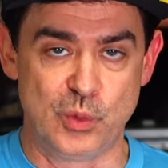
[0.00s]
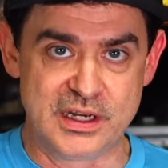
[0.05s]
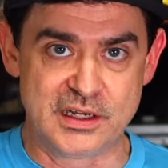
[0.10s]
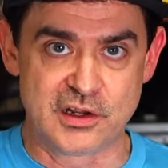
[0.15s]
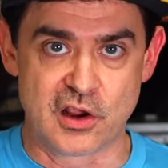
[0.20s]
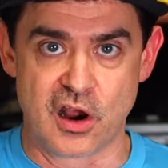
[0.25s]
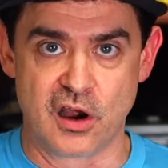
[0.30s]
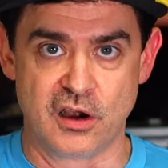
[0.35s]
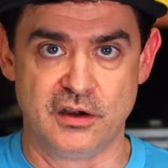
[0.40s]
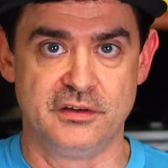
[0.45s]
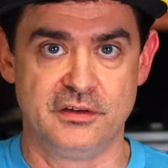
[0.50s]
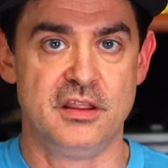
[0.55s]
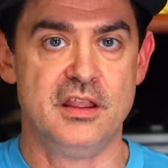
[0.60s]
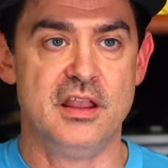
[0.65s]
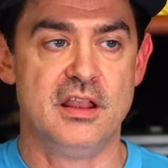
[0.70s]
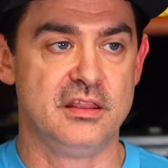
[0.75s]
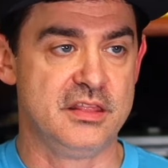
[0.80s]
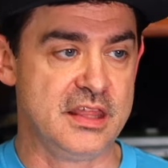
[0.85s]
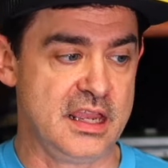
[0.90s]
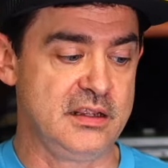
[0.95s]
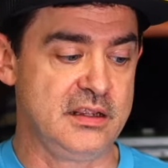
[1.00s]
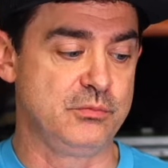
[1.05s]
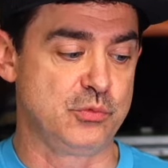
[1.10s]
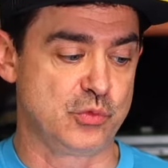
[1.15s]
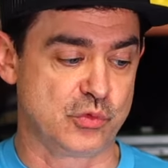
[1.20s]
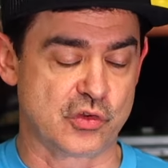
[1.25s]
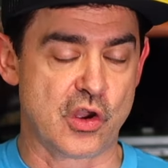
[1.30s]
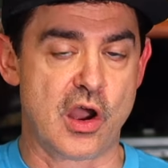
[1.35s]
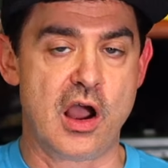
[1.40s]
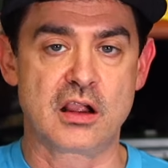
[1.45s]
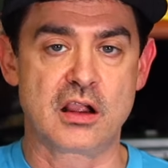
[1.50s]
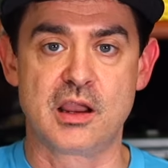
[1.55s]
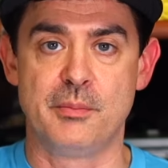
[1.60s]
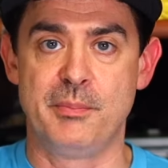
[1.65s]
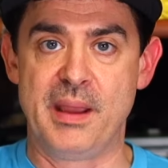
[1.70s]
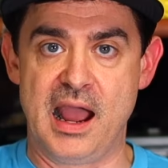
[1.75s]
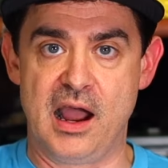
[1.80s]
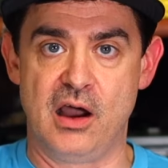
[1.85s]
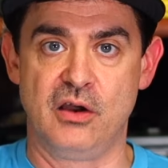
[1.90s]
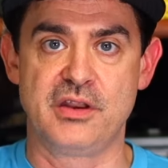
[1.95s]
Weingarten, they talk
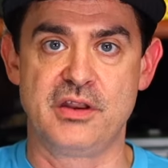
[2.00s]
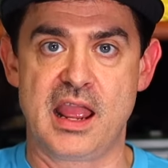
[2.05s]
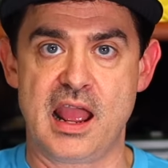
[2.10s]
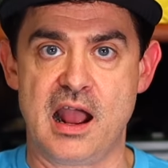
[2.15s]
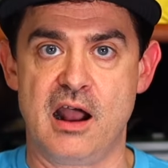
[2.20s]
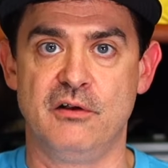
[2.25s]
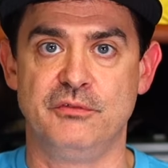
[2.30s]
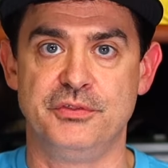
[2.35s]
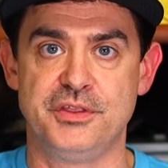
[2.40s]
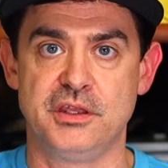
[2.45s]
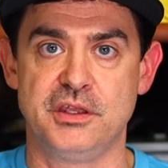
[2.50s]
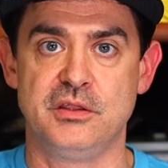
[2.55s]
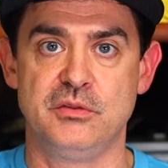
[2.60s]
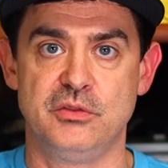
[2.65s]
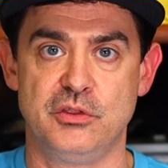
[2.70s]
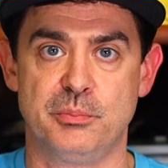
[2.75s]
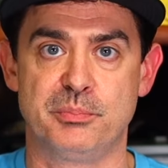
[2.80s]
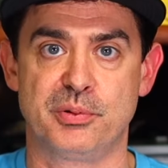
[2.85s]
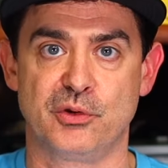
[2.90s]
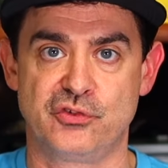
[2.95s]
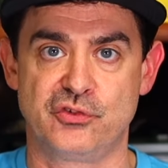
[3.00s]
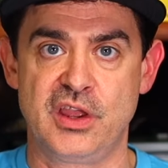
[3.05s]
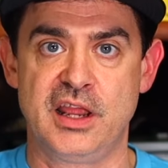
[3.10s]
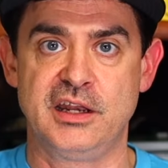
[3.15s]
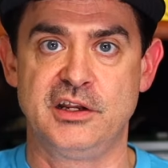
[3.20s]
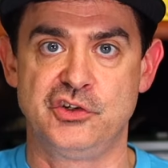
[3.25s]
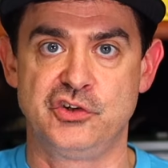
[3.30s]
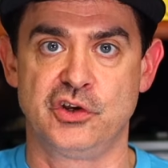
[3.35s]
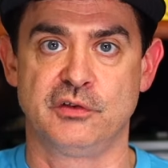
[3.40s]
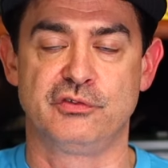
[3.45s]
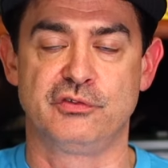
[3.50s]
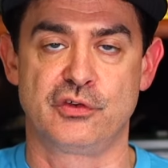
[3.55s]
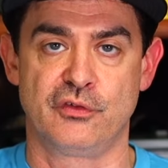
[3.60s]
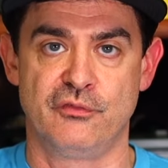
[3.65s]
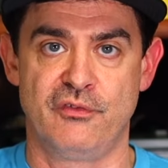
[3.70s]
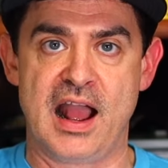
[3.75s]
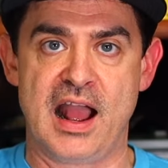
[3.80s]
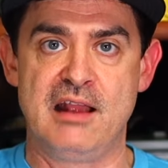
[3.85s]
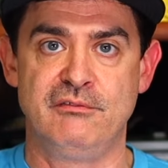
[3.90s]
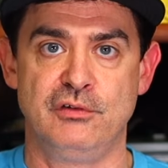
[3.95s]
about how the percentage of
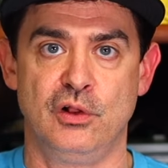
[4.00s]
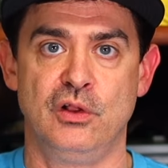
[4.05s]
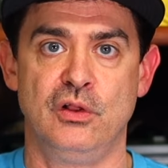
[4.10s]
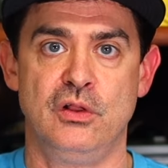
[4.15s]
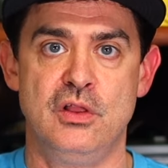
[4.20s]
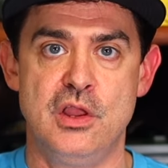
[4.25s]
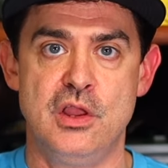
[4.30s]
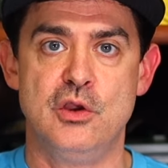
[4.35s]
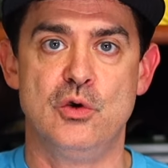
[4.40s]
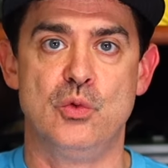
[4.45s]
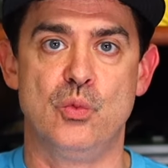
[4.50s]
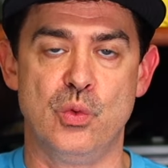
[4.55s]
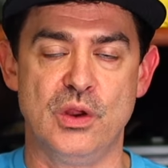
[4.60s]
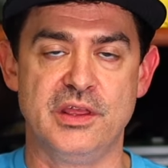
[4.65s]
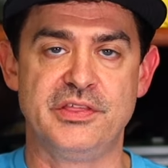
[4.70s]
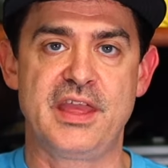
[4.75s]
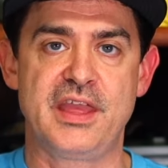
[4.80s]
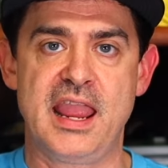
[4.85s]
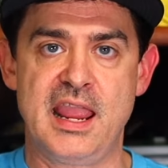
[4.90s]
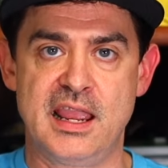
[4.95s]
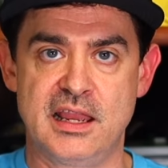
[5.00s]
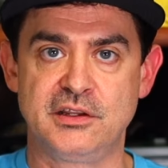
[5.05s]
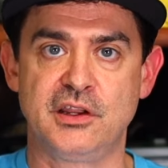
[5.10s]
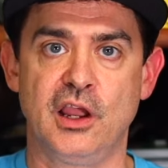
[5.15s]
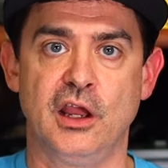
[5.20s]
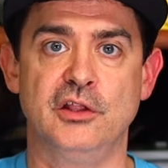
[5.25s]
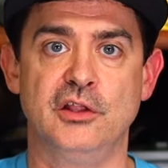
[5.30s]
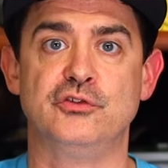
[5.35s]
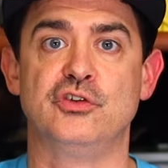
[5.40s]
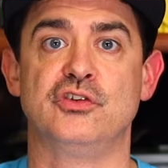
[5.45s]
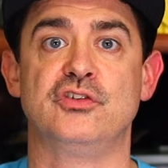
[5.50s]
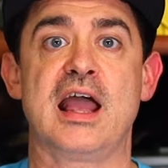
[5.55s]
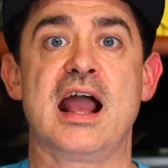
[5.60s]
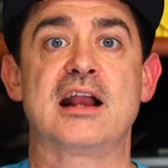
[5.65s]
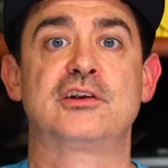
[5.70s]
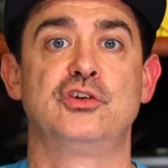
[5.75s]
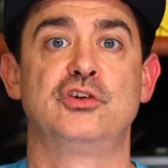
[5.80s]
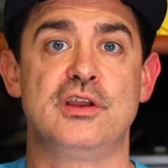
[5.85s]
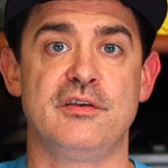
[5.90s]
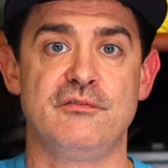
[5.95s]
survival with handguns is
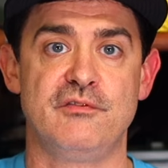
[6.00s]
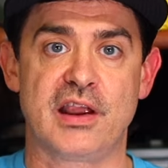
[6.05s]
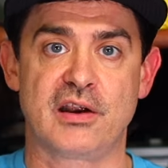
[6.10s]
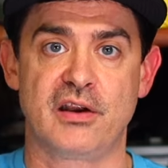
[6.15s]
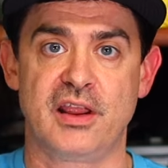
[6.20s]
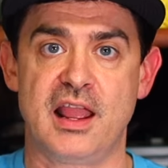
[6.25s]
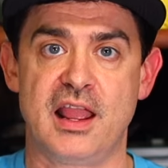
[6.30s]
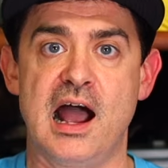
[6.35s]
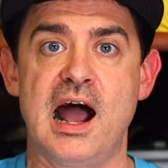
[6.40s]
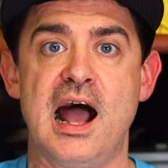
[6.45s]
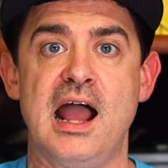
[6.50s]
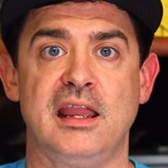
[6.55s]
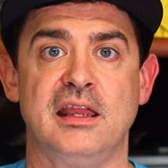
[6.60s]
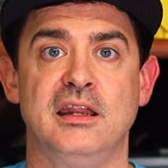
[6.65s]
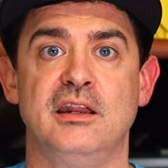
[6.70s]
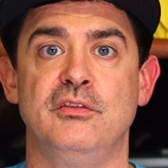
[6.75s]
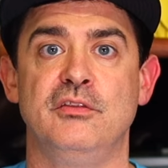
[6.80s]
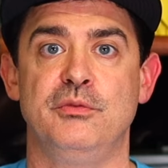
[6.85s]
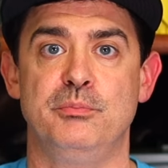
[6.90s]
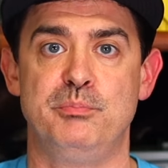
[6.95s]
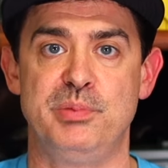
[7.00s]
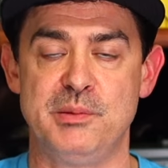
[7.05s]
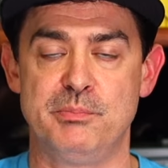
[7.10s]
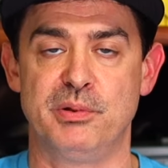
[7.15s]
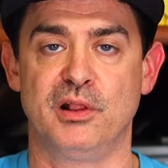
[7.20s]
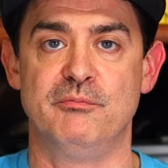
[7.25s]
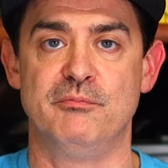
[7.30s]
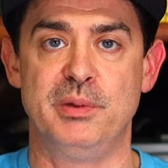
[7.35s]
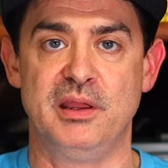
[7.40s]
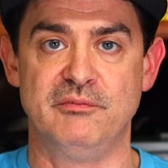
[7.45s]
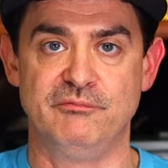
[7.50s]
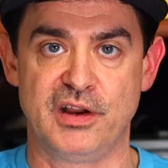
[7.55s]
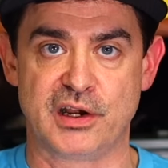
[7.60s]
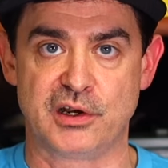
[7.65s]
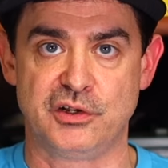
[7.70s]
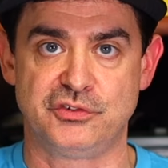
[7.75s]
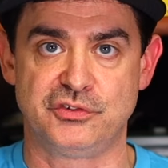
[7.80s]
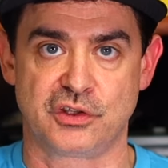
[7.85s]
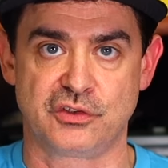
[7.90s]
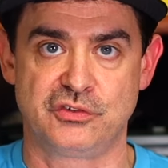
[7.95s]
actually very high, and people have been
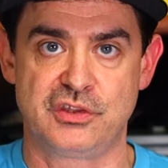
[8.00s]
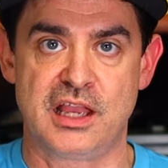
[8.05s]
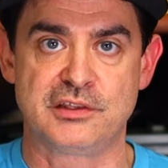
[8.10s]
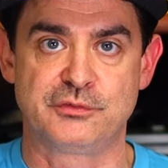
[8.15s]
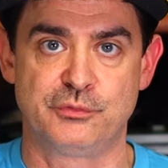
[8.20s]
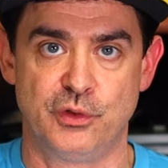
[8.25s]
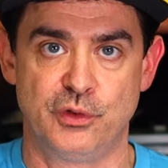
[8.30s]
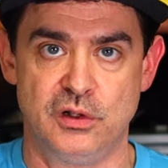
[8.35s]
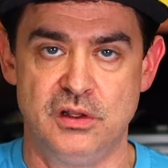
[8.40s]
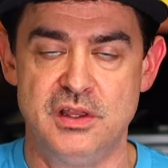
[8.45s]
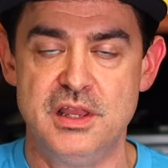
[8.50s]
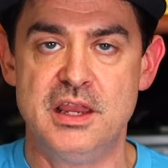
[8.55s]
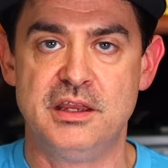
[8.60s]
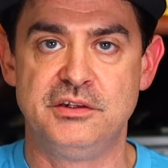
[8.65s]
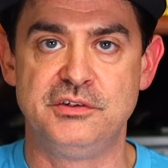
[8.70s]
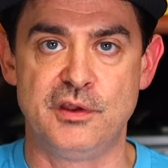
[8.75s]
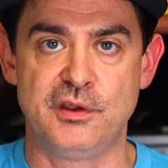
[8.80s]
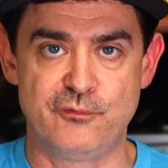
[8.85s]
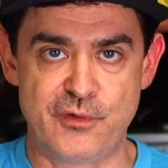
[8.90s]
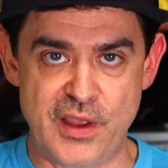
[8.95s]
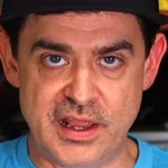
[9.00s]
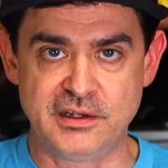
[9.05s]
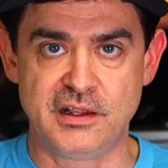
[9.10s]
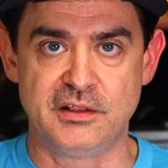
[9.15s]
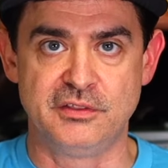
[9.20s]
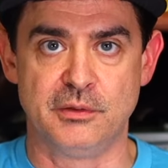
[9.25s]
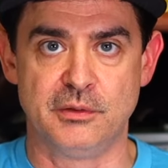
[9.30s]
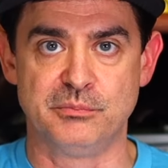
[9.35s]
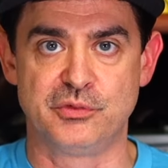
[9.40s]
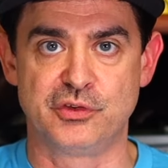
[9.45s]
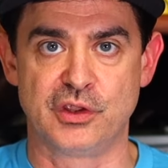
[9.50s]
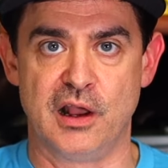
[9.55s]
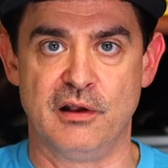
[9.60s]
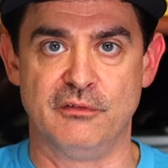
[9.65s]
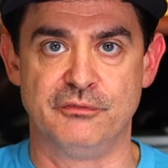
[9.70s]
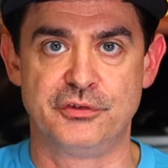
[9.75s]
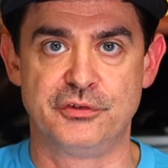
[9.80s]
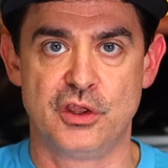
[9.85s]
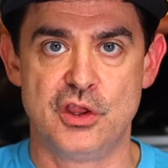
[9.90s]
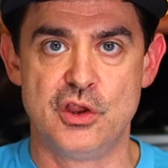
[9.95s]
very successful defending
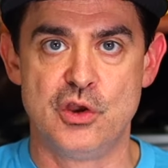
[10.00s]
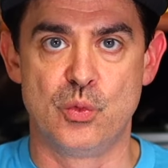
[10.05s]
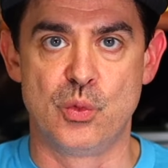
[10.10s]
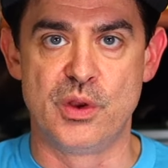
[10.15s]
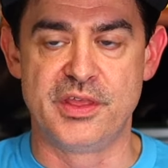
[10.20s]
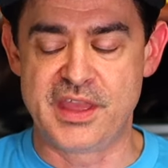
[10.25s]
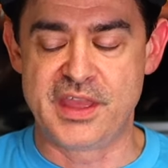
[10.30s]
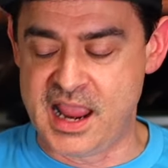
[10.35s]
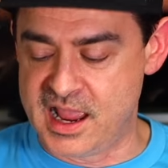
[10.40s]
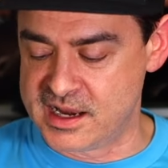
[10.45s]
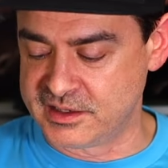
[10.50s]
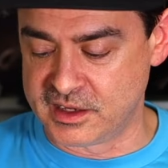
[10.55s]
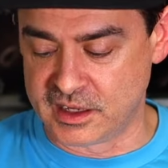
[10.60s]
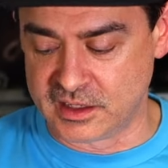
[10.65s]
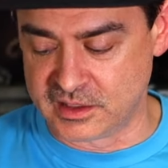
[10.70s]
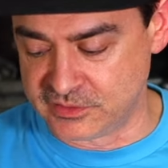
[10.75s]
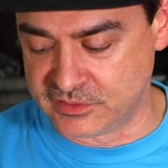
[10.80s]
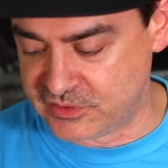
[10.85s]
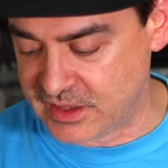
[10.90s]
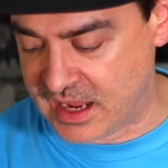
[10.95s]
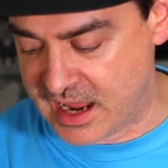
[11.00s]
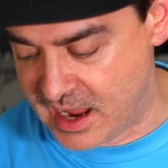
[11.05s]
themselves with handguns.